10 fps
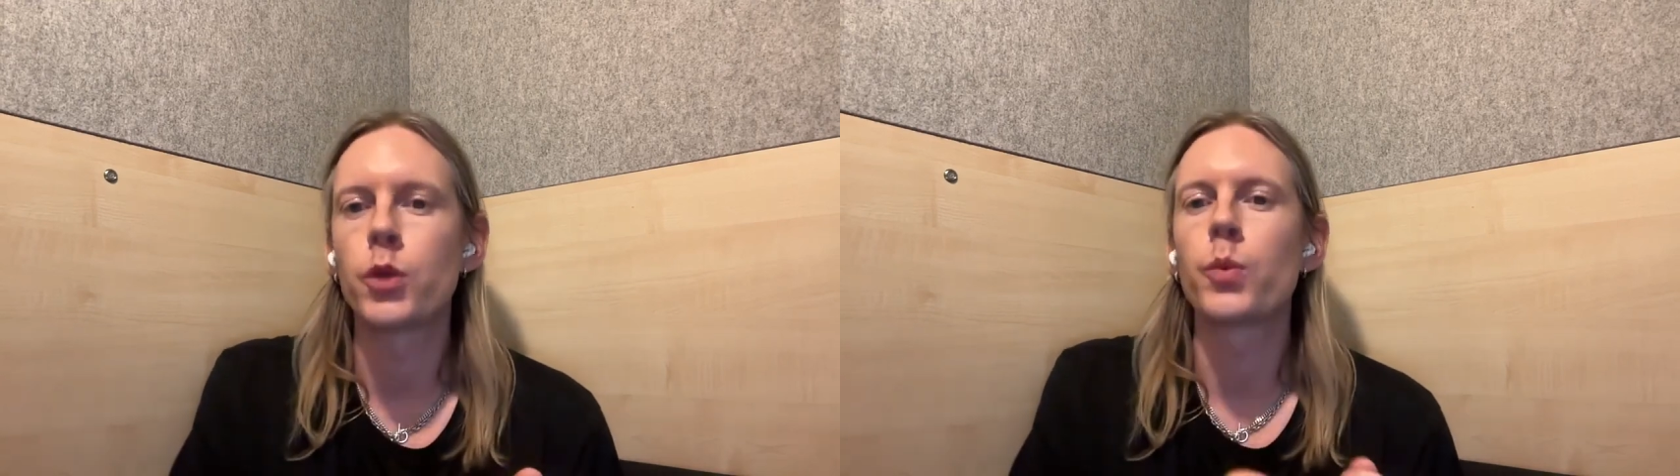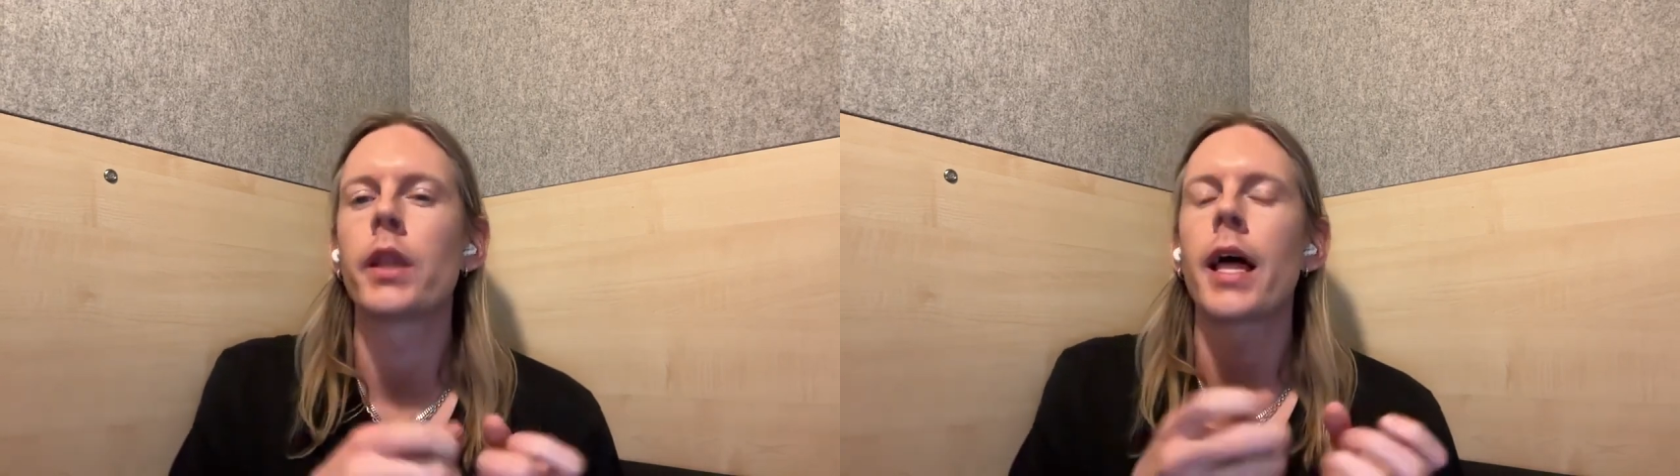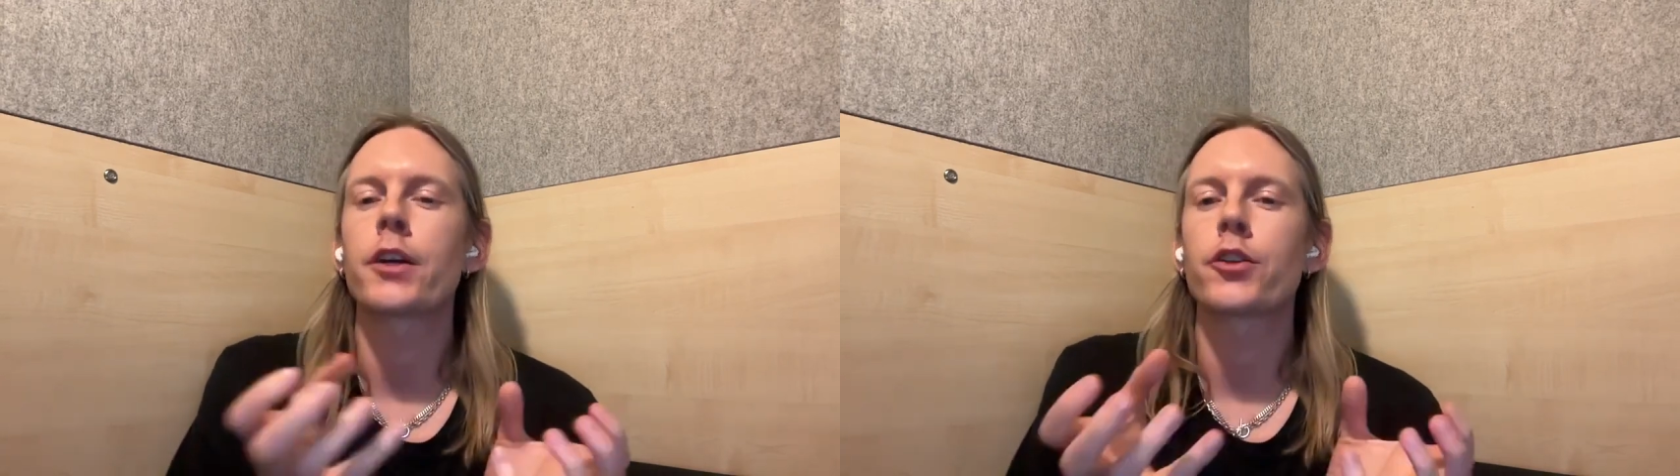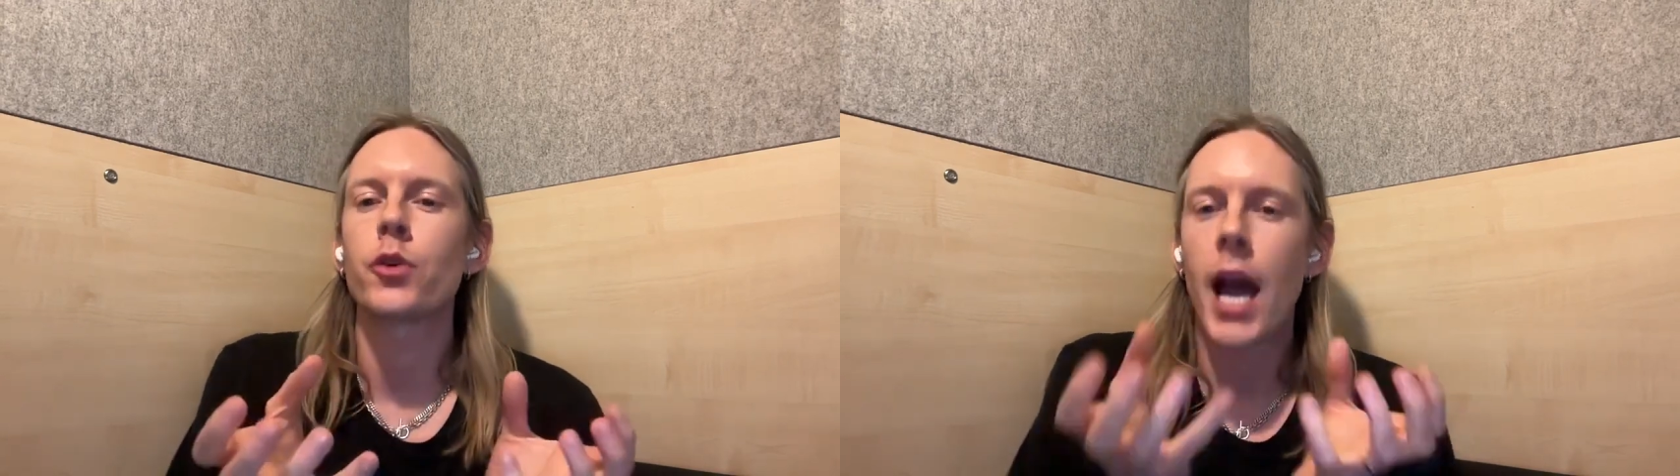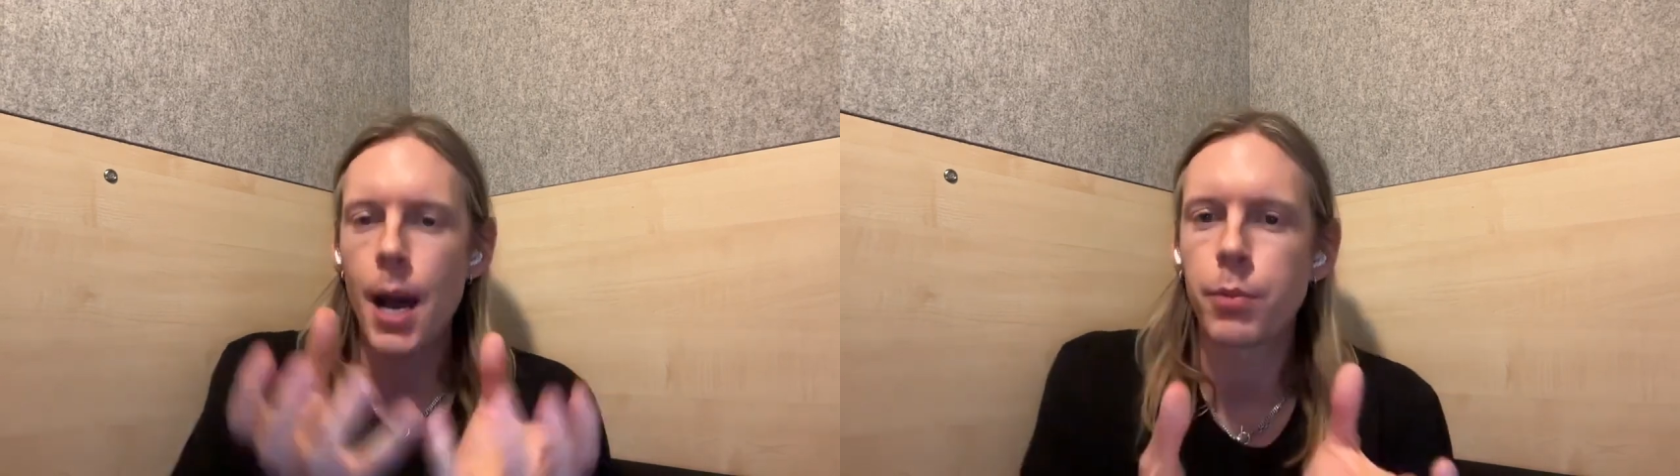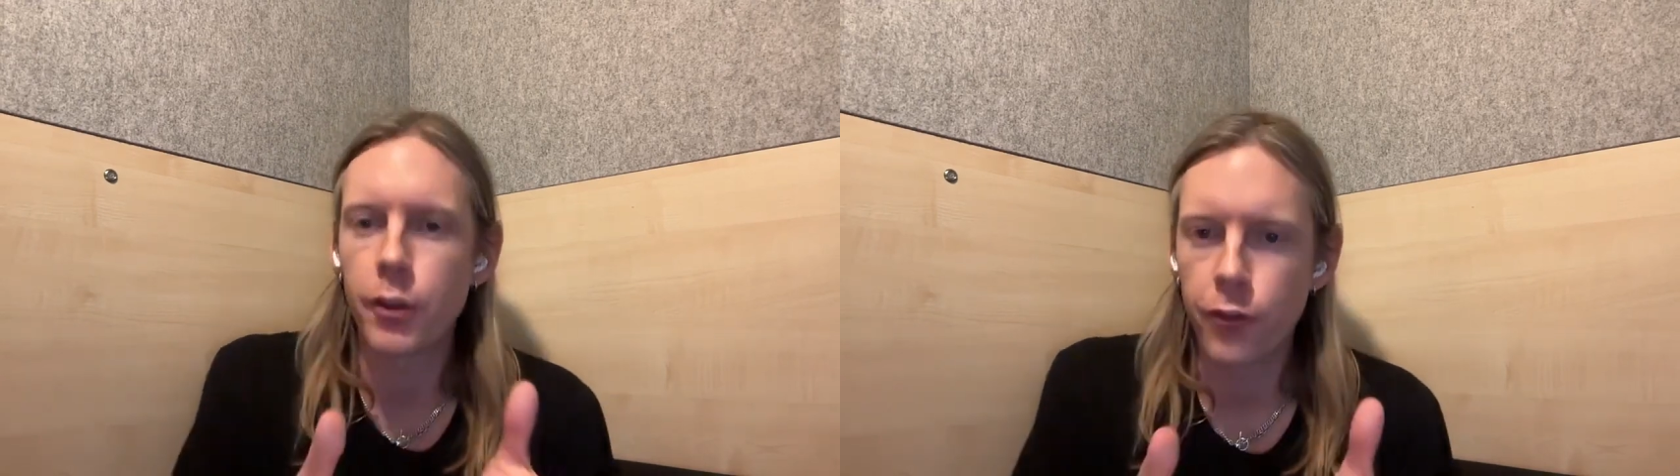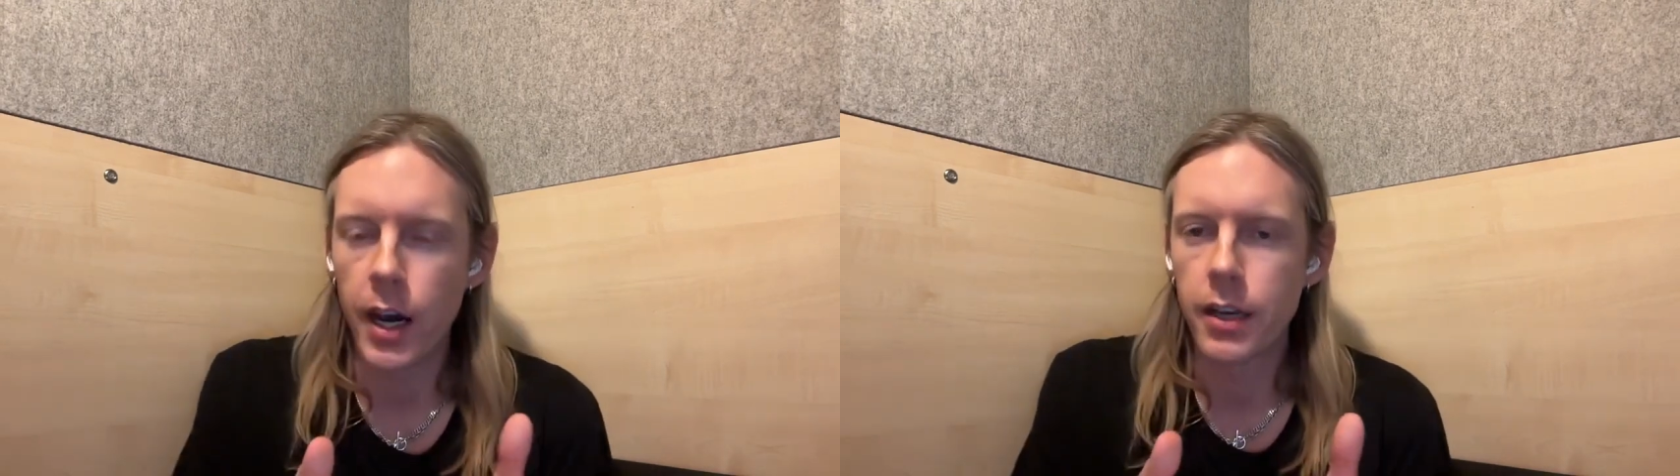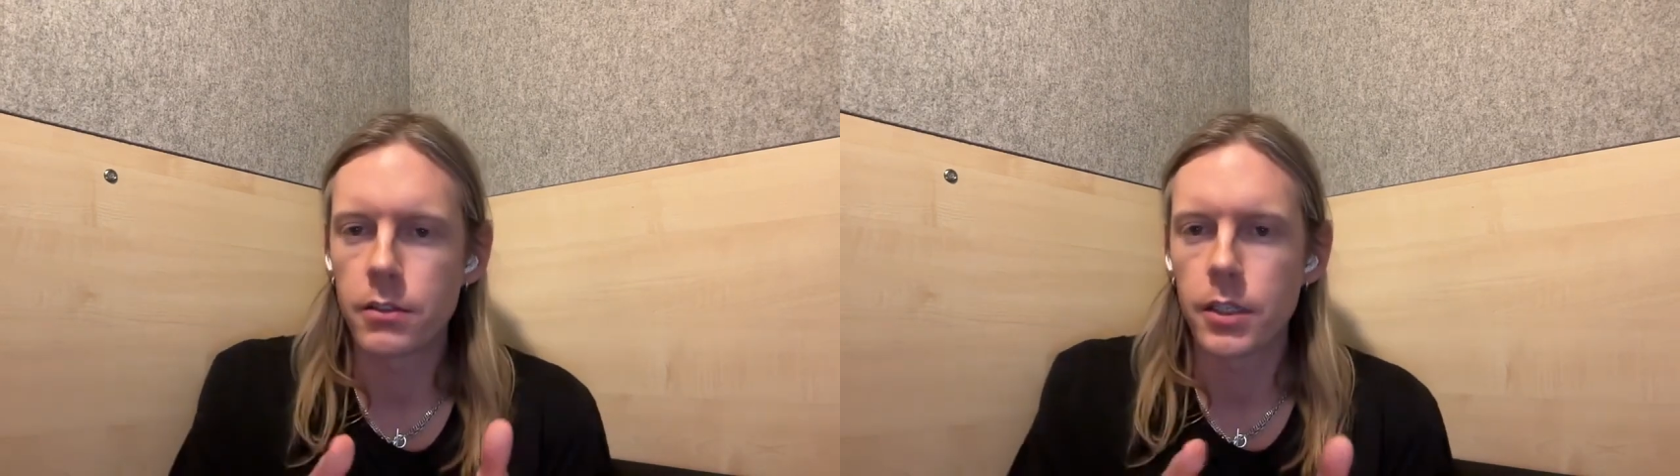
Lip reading: you would like to amplify.